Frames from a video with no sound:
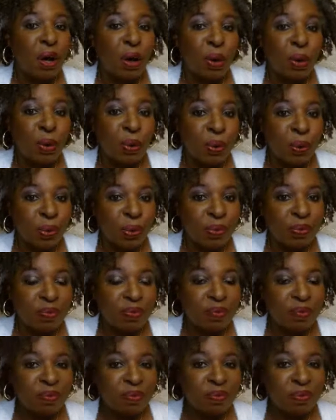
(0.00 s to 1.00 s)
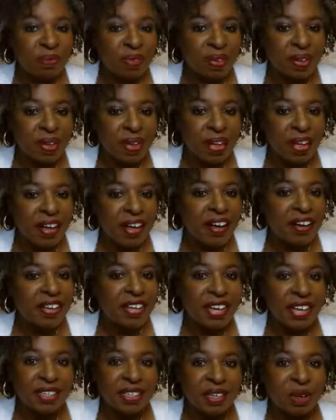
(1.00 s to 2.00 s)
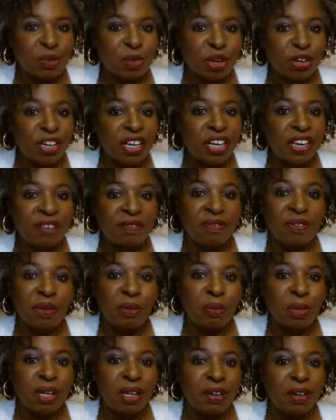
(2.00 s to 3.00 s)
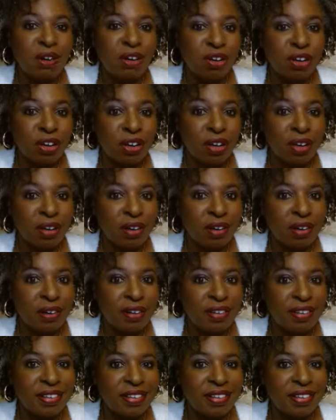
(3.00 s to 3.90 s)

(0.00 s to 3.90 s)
Oh, I guess I'm on here for a bit longer.